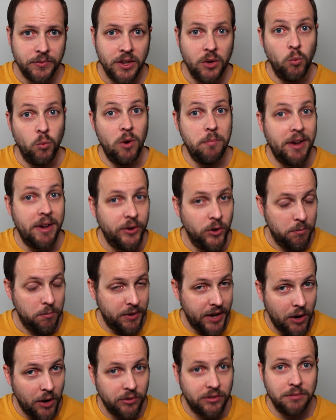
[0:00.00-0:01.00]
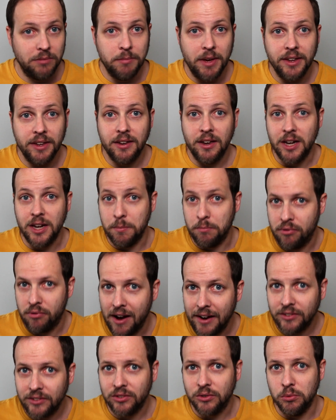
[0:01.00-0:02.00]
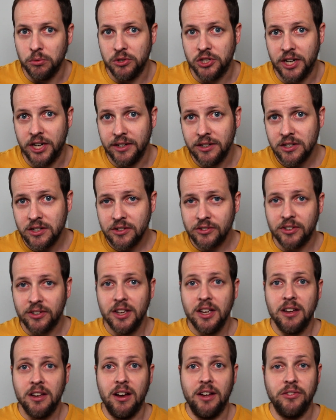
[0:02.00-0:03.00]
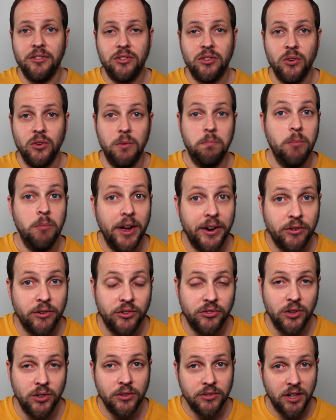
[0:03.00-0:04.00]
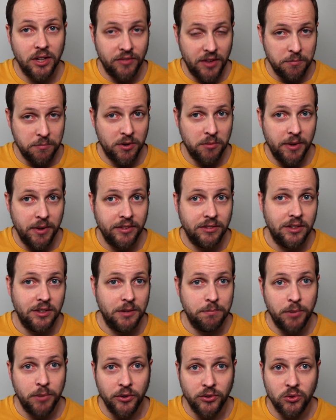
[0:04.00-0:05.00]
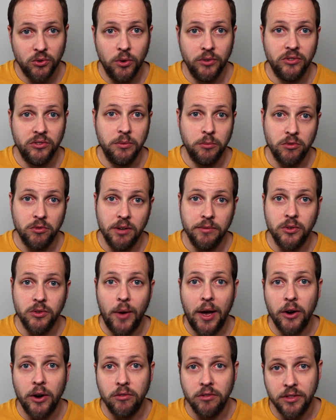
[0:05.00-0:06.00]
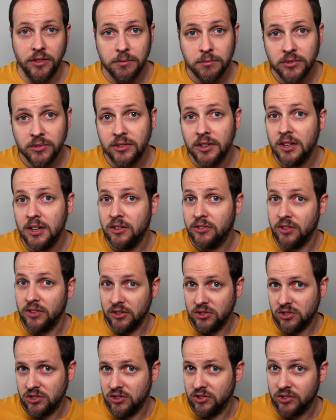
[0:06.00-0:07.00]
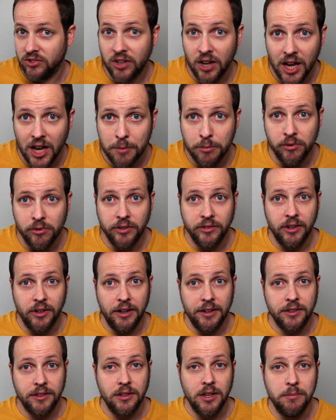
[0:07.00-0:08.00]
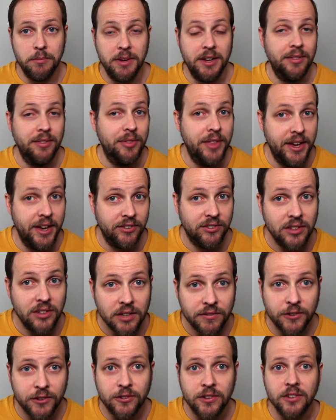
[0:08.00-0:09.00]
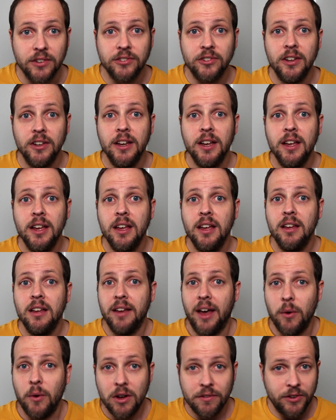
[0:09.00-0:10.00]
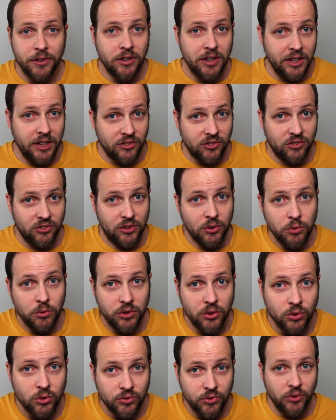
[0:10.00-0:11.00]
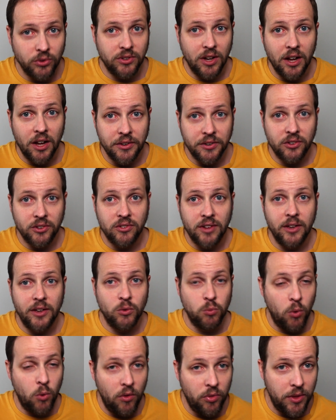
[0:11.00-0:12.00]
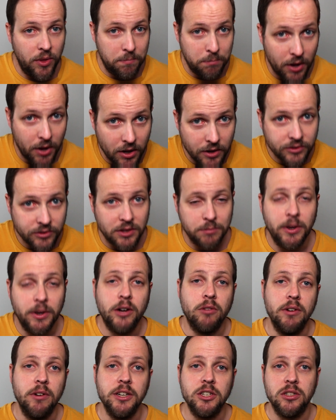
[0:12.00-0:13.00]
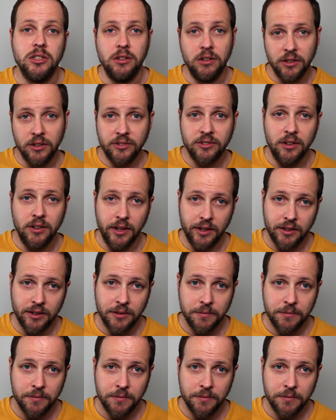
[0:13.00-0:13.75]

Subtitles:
We may not be able to make any practical changes until Microsoft have implemented post-quantum crypto algorithms such as Kyber and Dilithium in their services. However, it's still useful to understand what the path to migration looks like.